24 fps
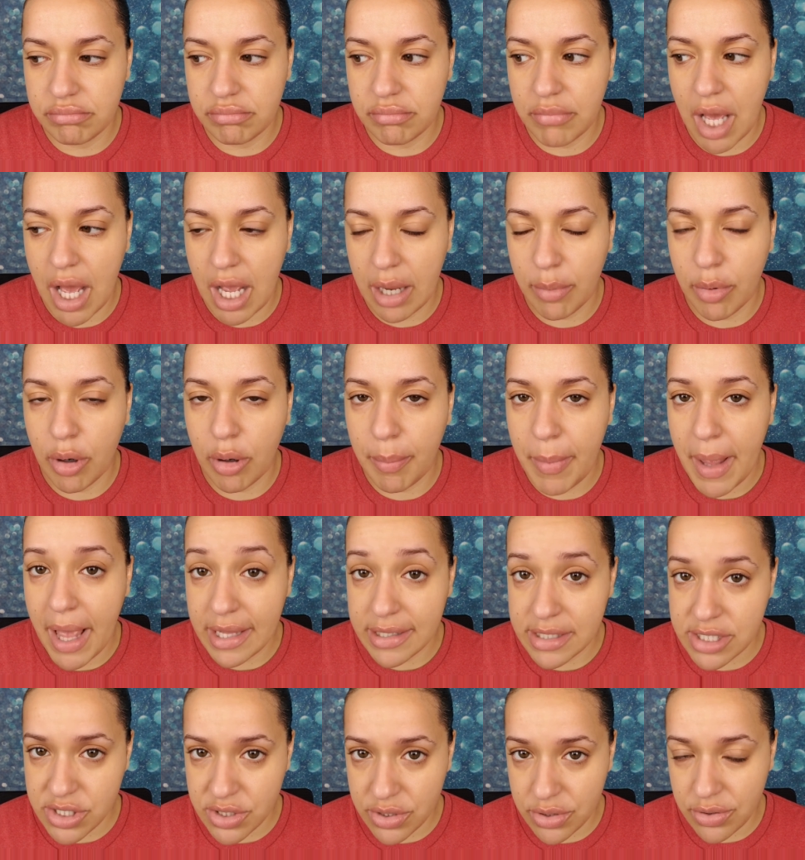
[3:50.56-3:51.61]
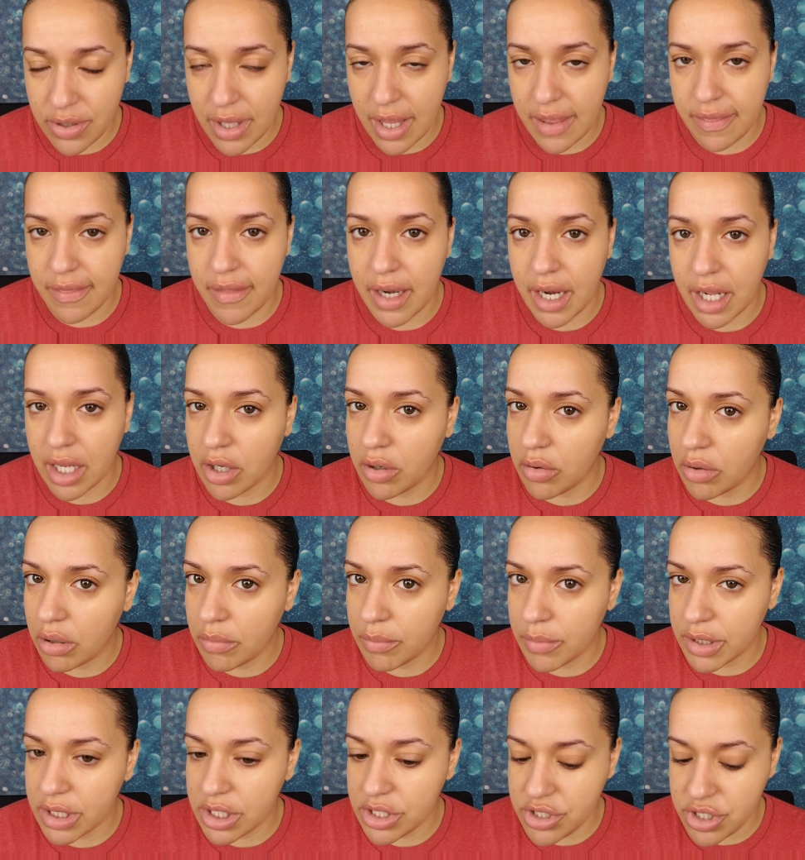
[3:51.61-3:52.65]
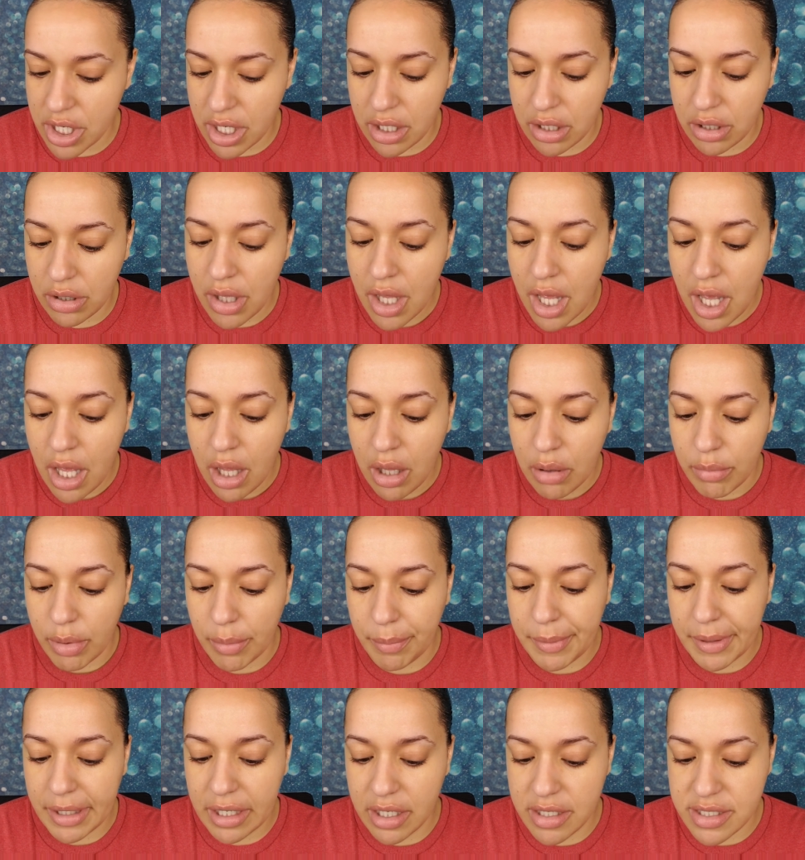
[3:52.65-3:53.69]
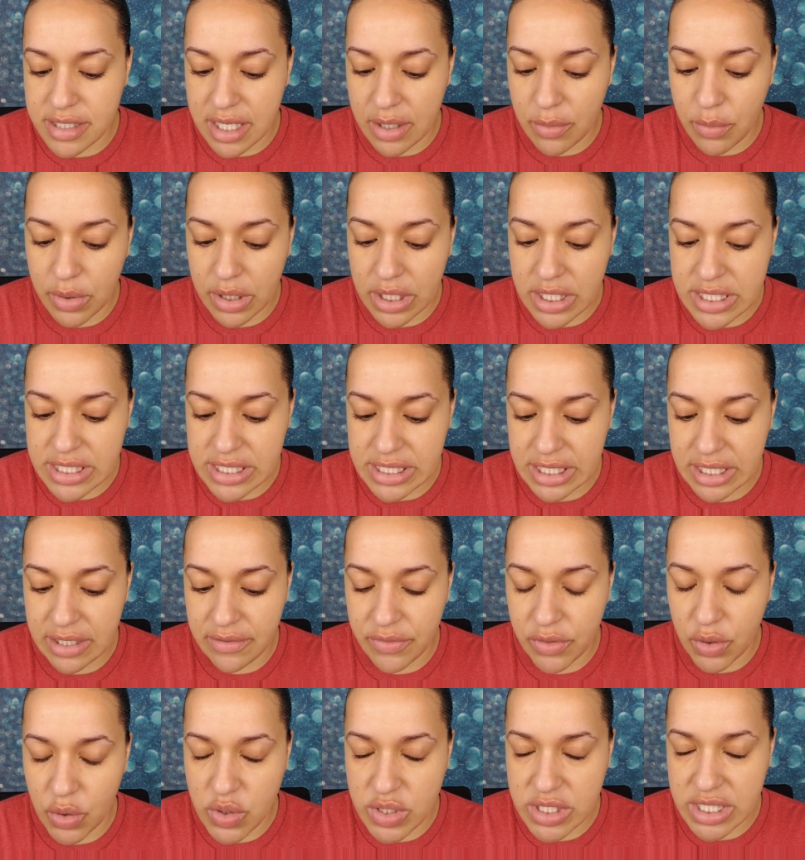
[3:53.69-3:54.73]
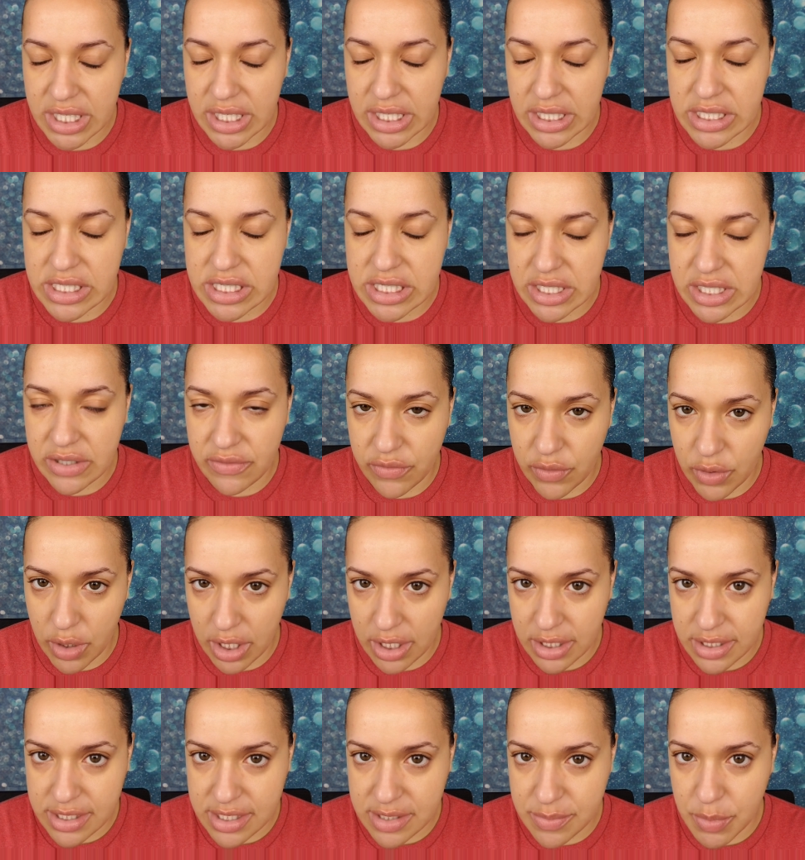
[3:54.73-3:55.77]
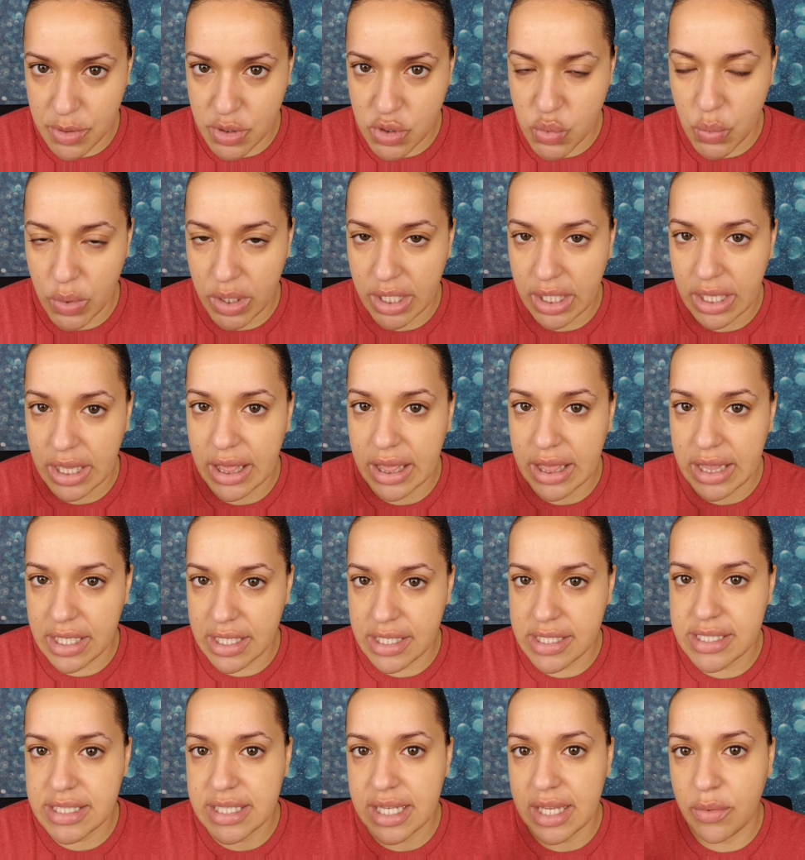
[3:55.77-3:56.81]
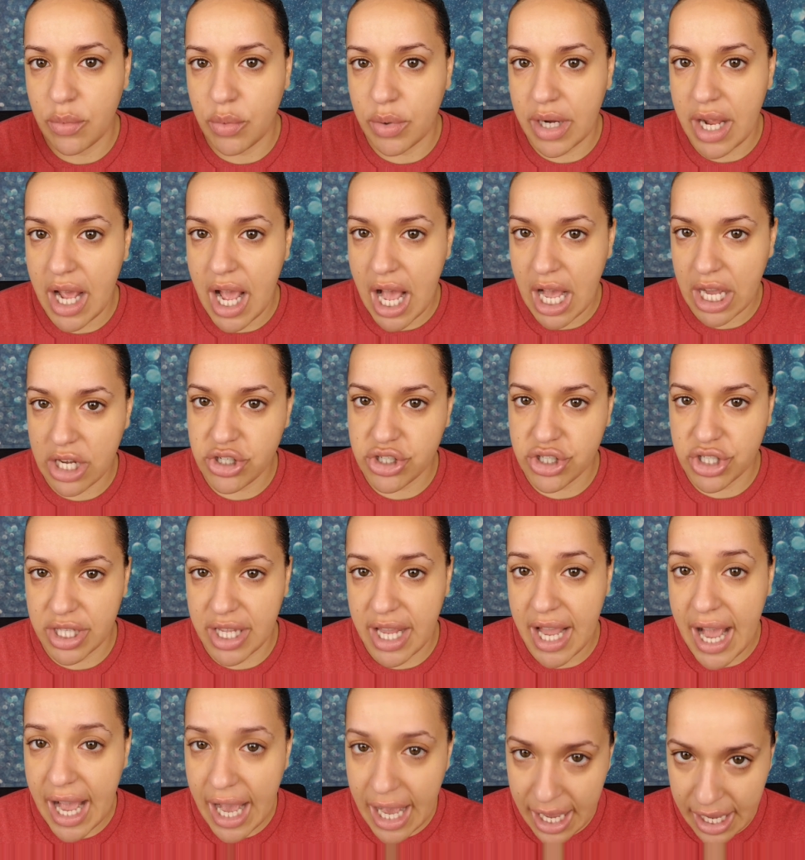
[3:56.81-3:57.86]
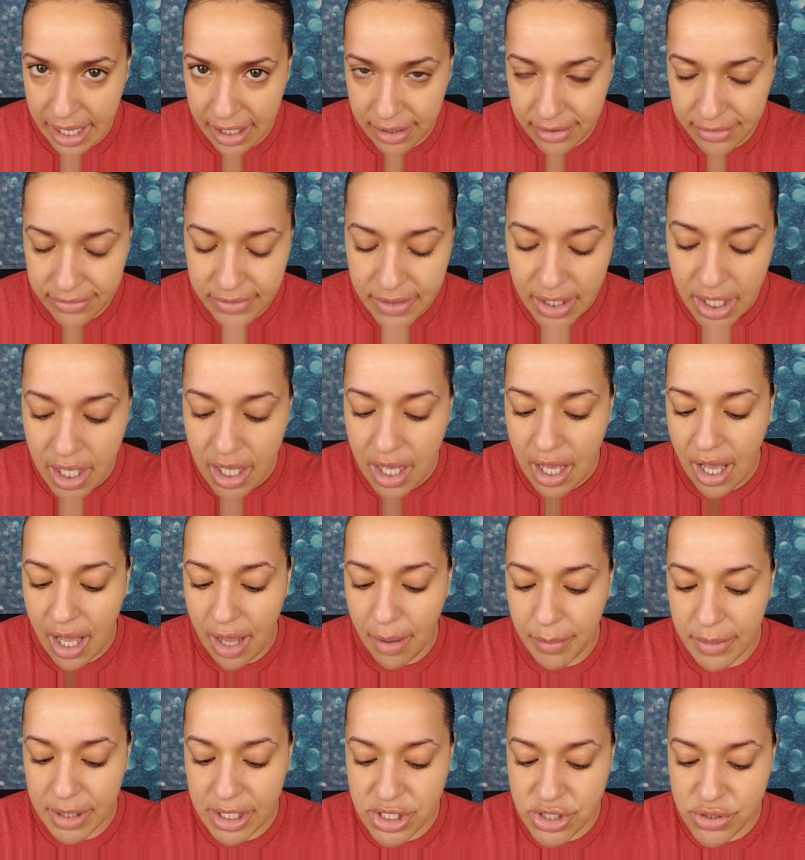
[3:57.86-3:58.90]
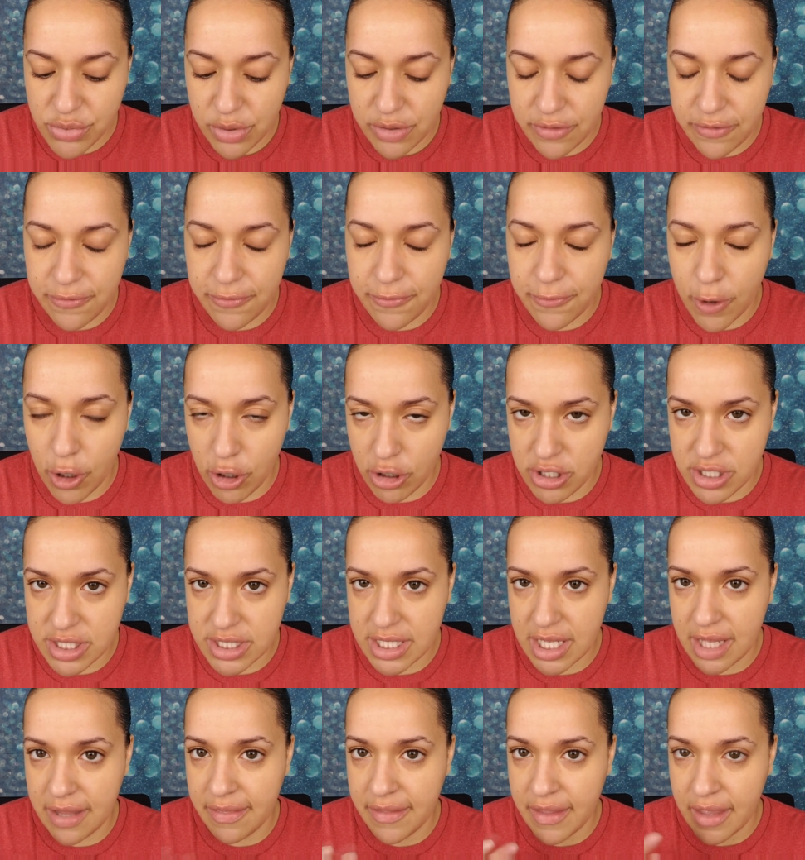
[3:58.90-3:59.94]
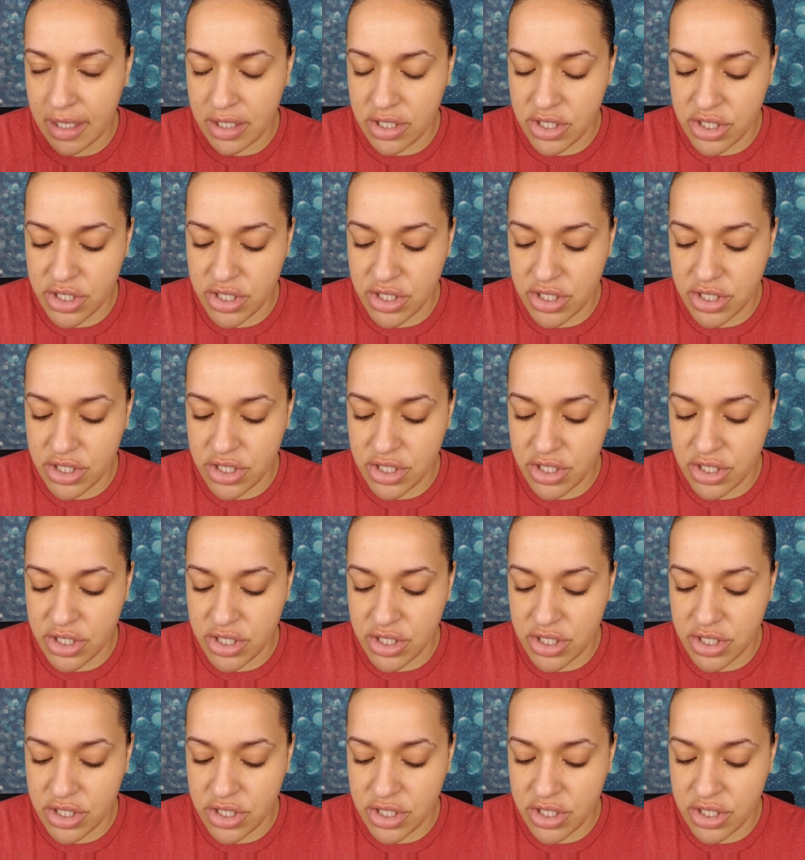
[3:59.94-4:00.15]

eyebrow pencil and then I go in with the gel, but because I want to see if there's like a difference between this and what I actually have, I'm going to do it first and then